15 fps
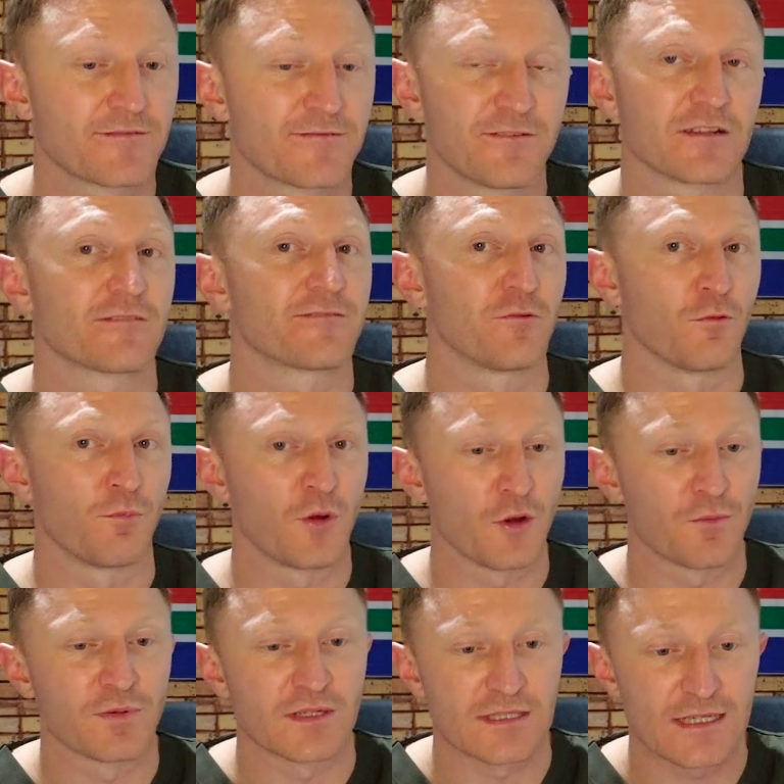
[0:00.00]
fit for
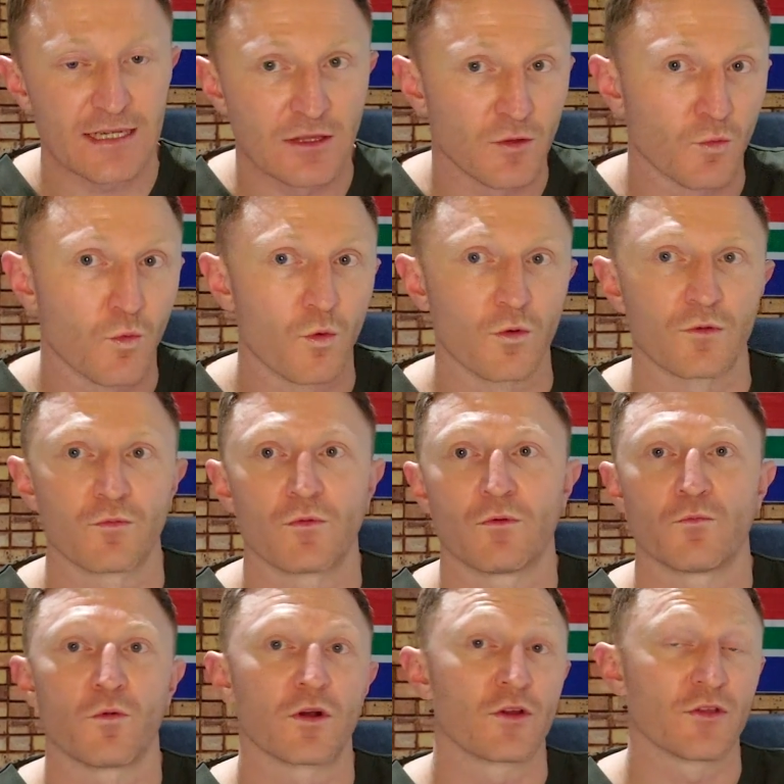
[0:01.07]
purpose in the ward.
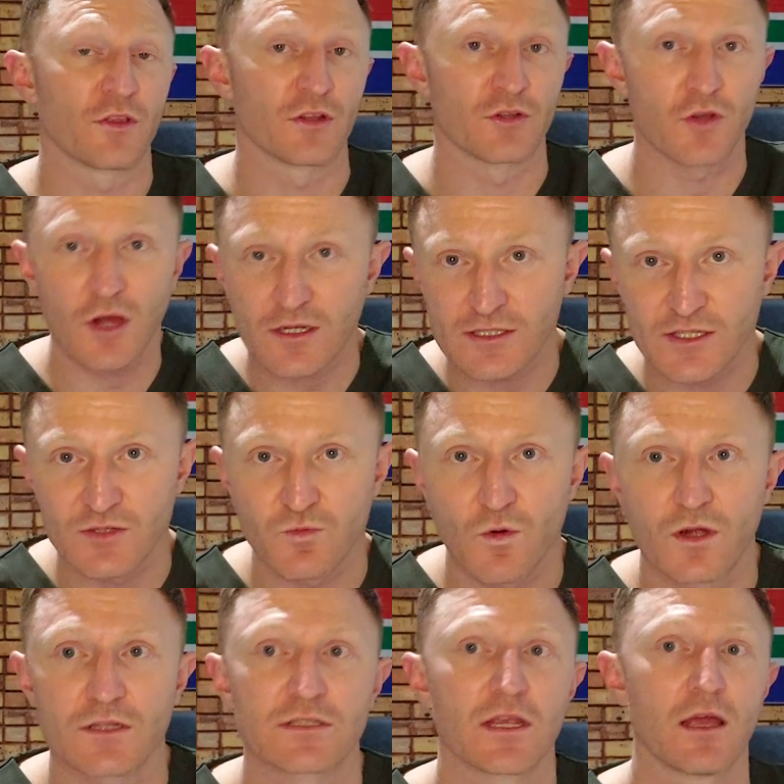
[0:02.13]
What do the doctors
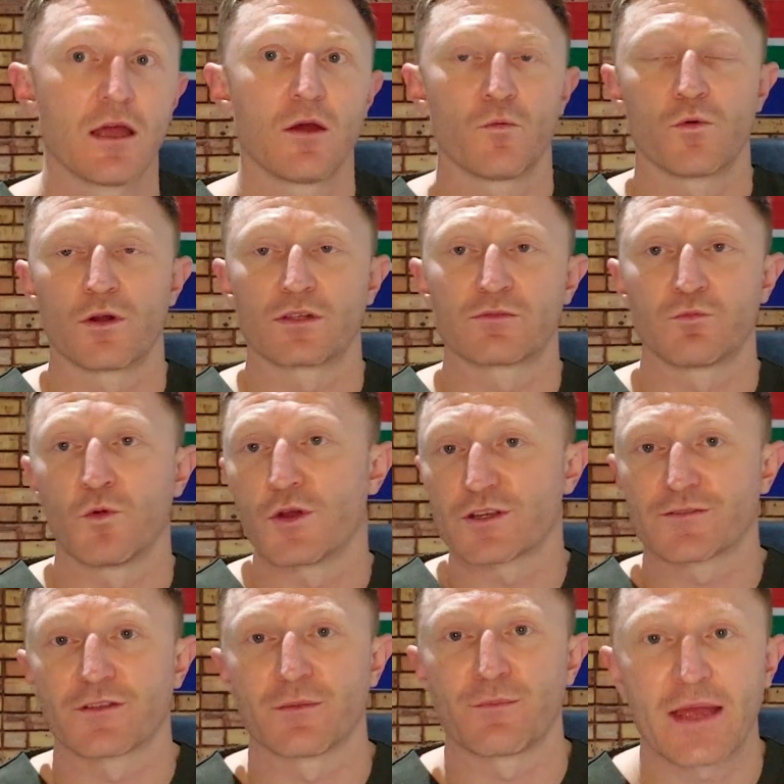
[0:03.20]
want? What works
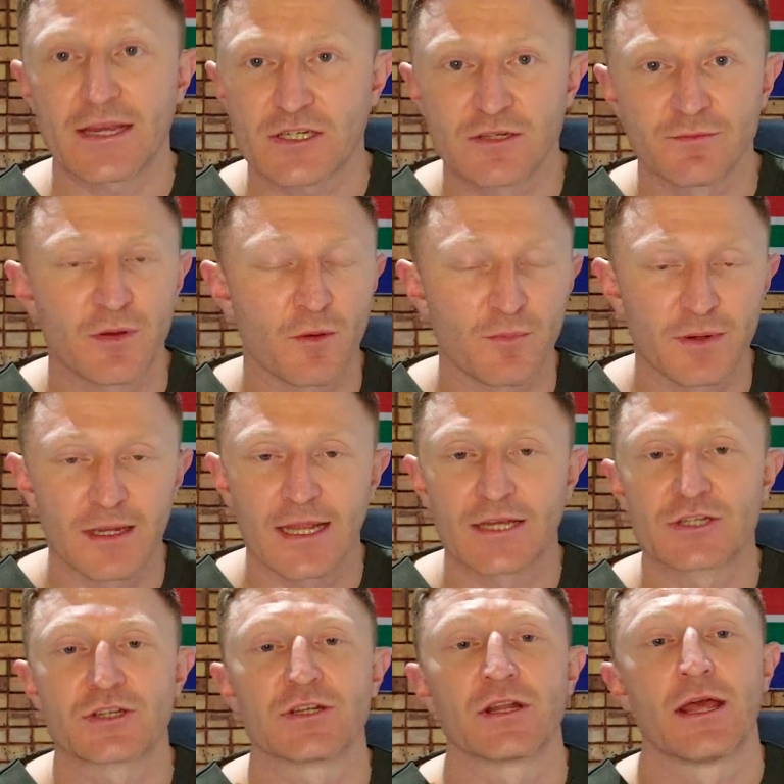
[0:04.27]
for the patient
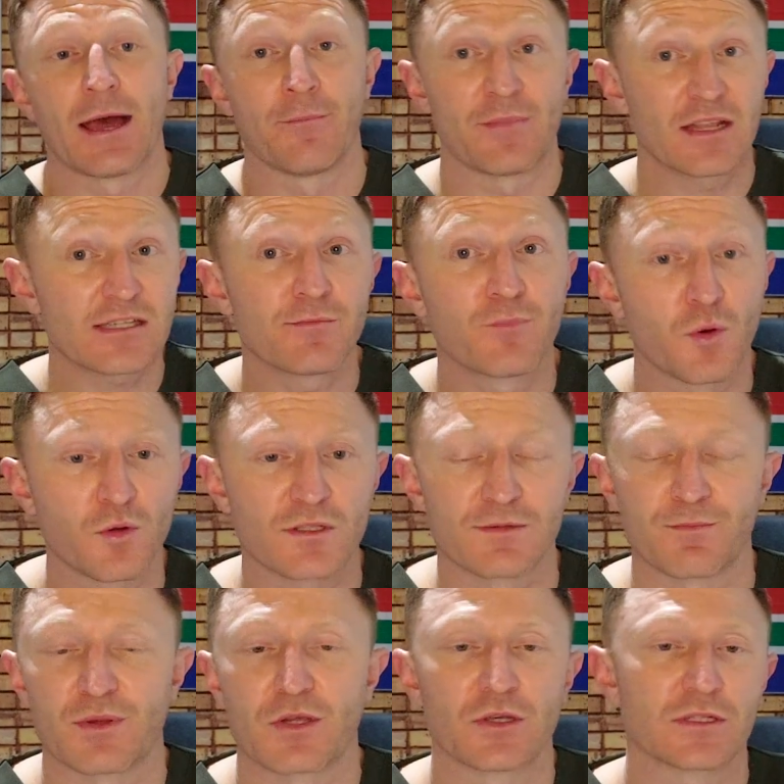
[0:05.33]
population? That's
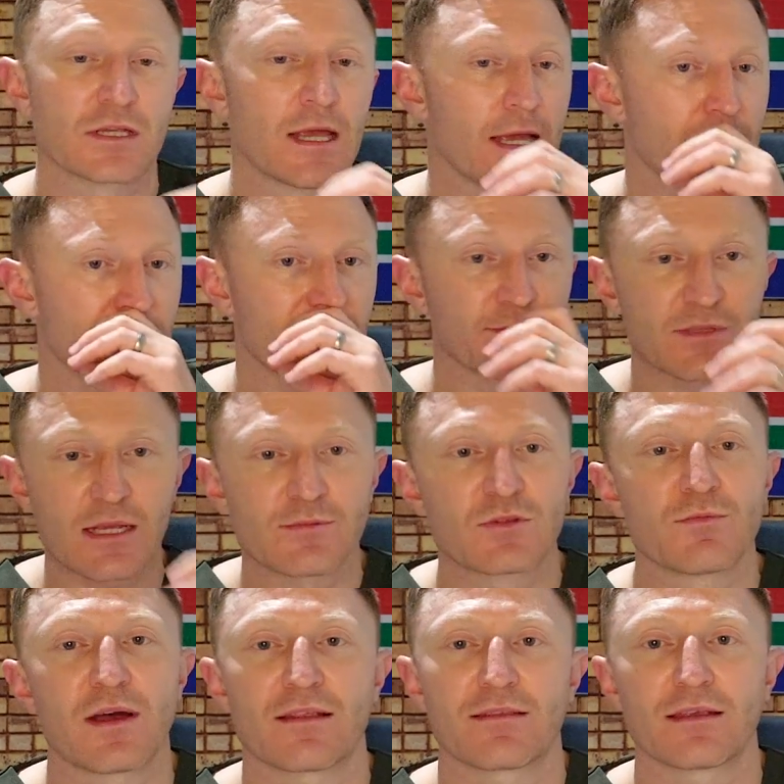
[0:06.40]
important because sometimes
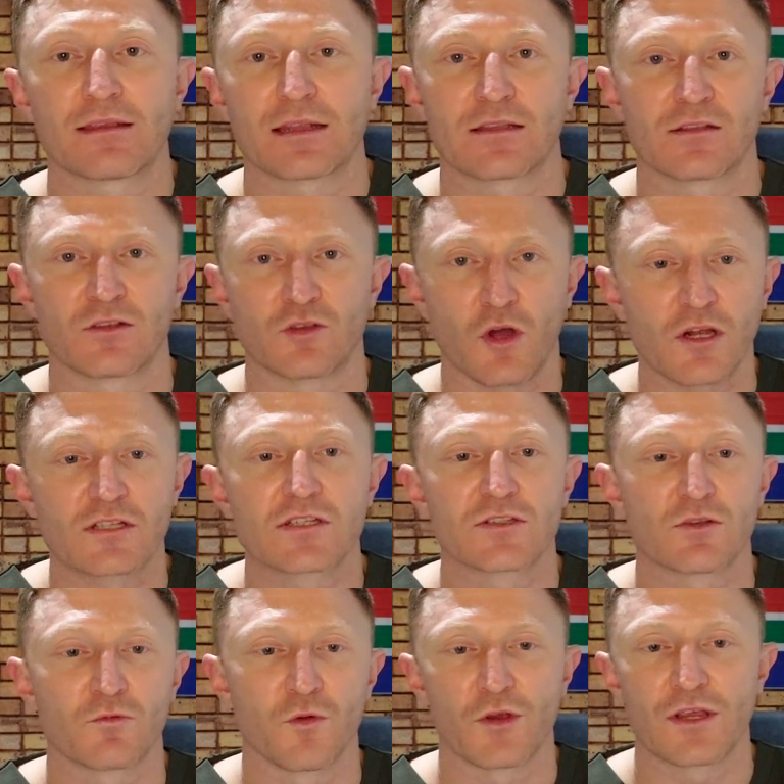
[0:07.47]
you might think that the doctors
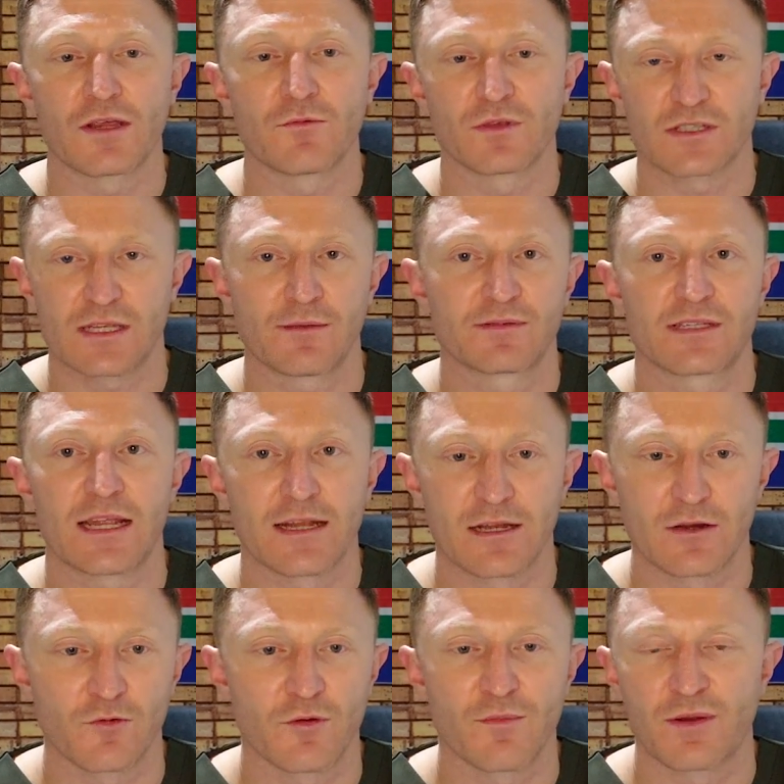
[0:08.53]
are working with substandard
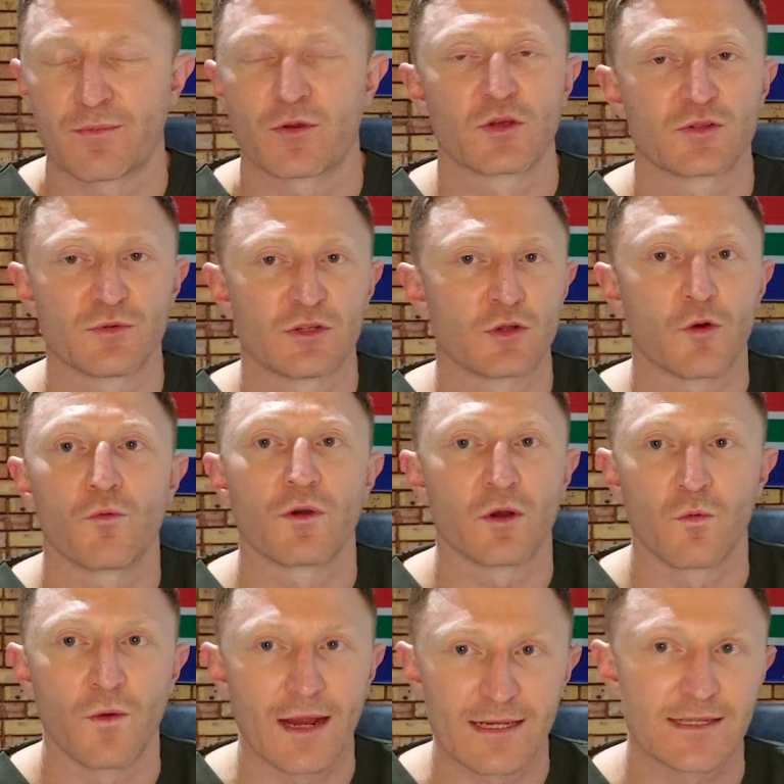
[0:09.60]
equipment because we don't want to
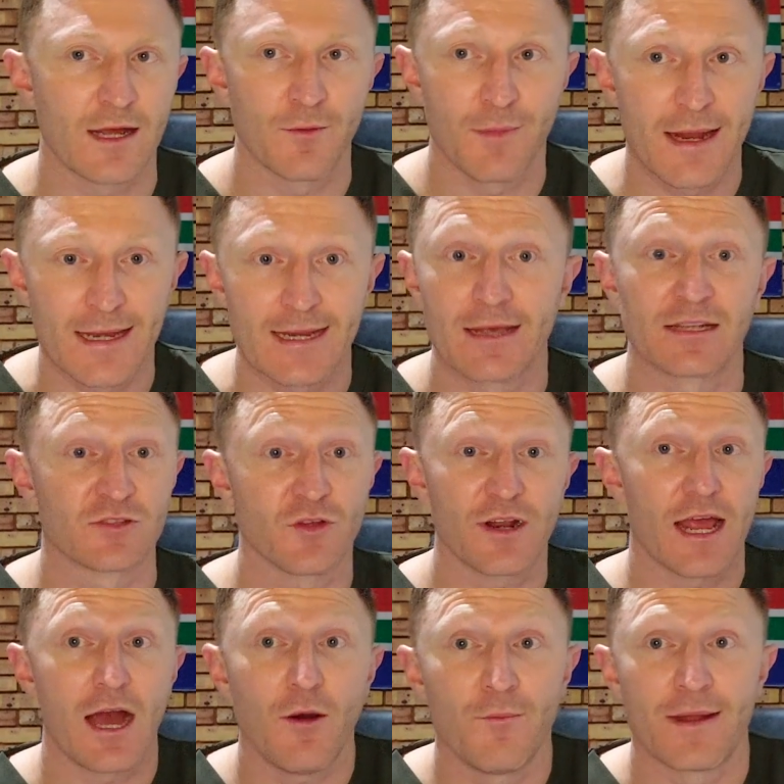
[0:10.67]
waste our money. It's
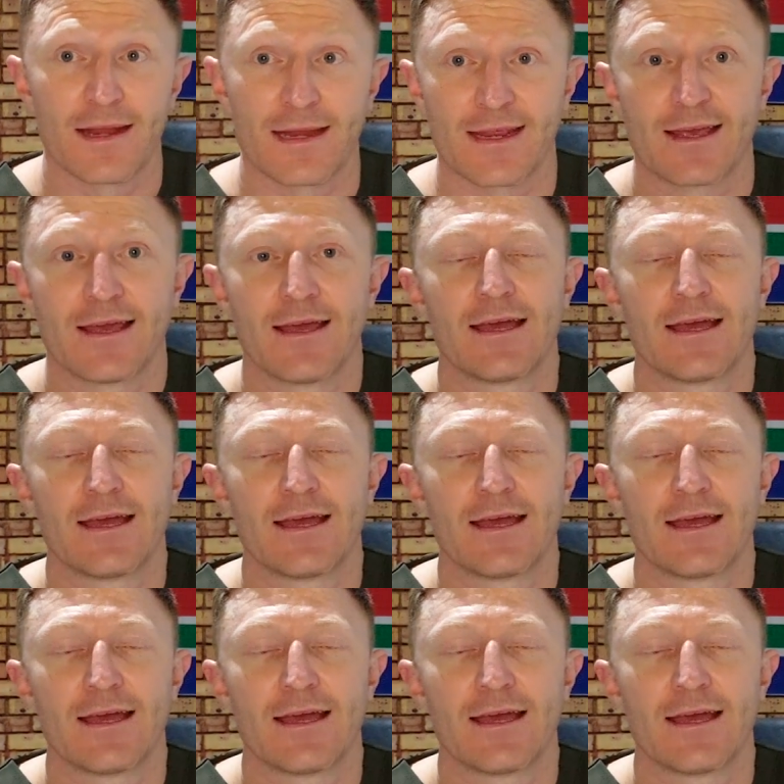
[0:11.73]
not our money.